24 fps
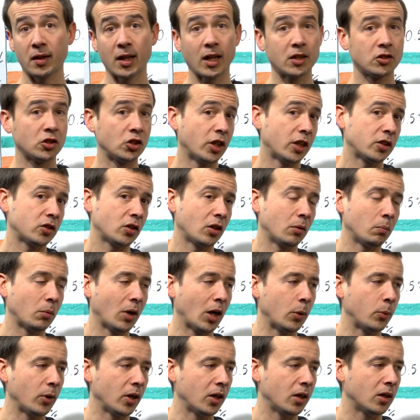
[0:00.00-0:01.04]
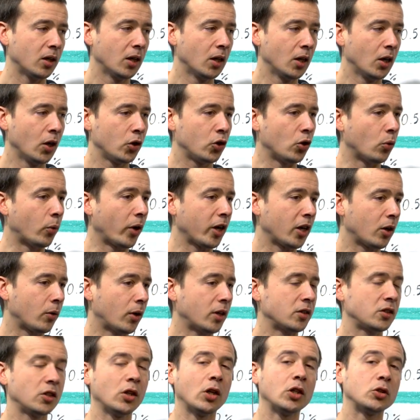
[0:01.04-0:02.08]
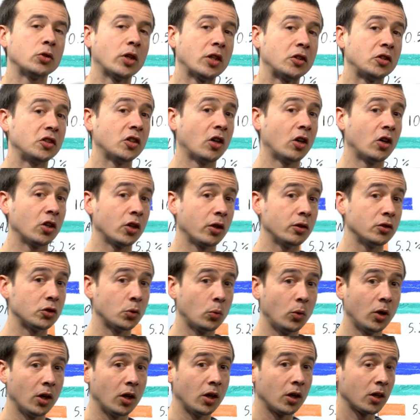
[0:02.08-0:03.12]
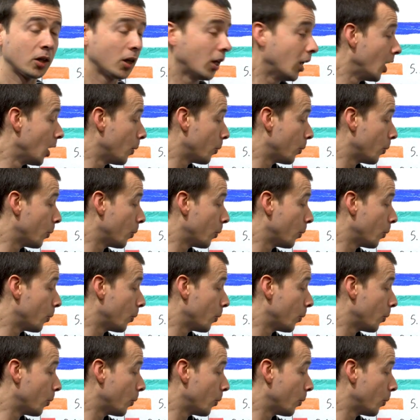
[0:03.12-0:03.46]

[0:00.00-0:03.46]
That suggests that maybe your regular SEO strategies aren't going to work.